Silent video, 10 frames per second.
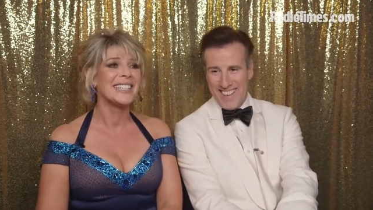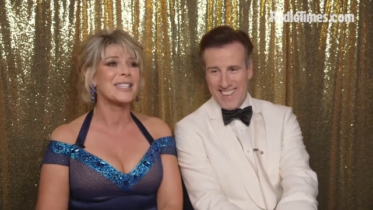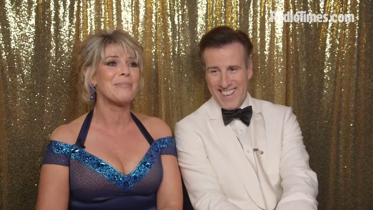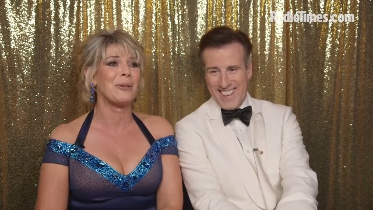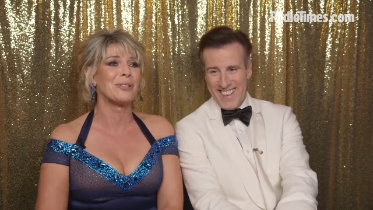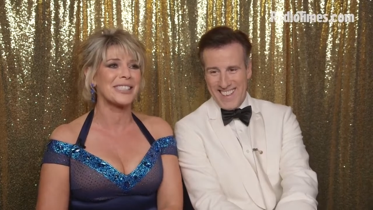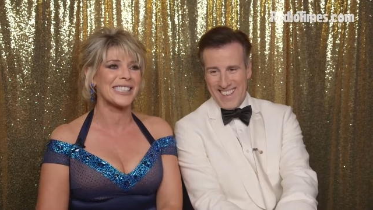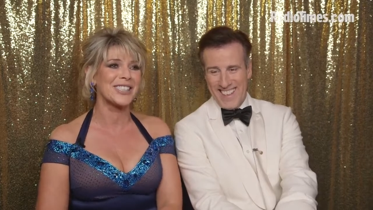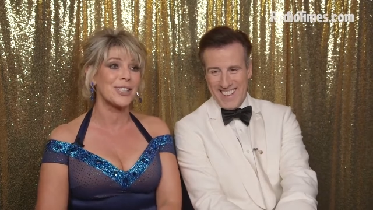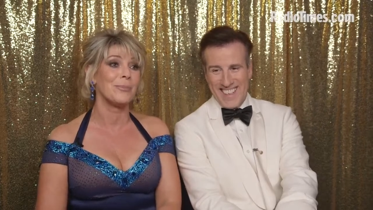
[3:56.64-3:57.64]
Speaker 1: a
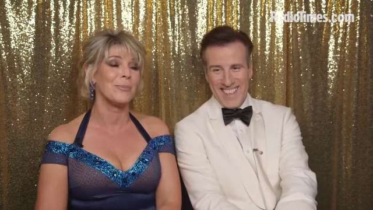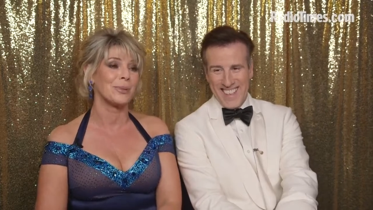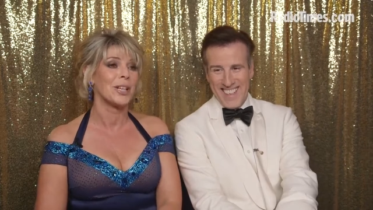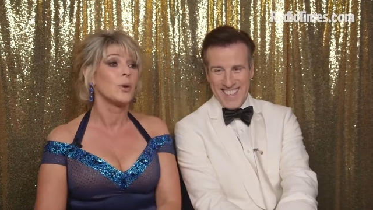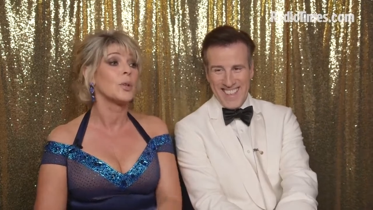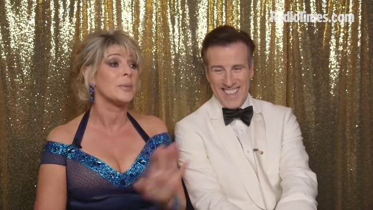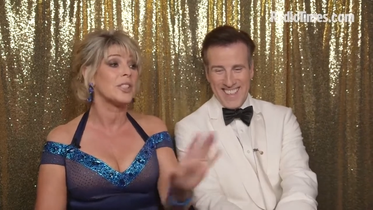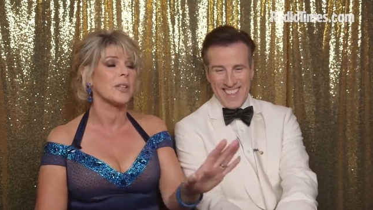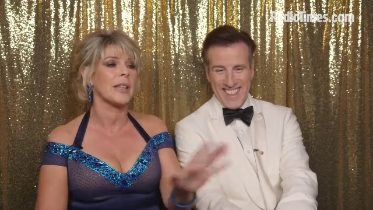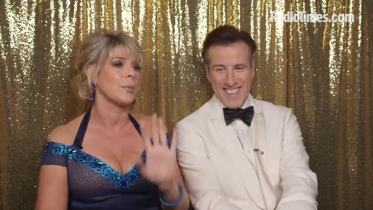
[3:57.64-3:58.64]
supported jump. We'll be
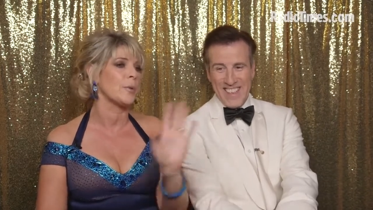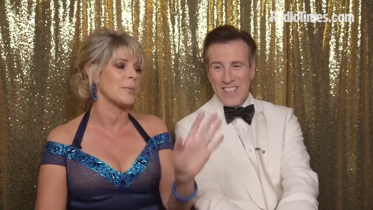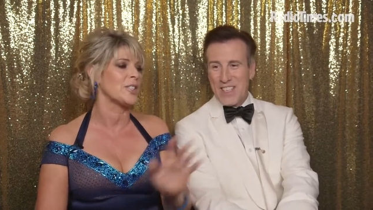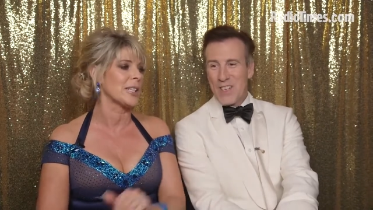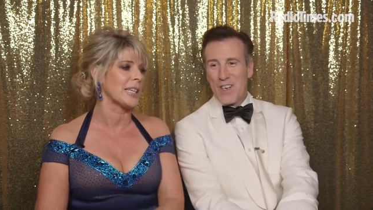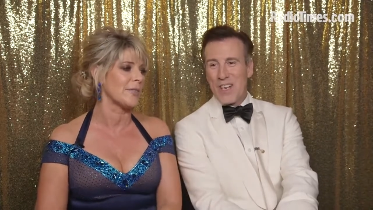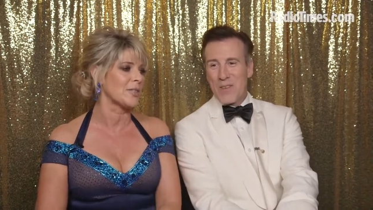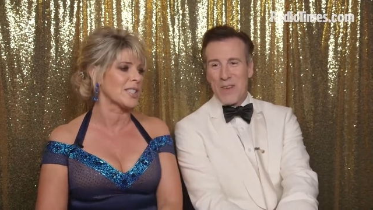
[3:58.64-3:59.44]
doing that. We won't be doing You're that. going to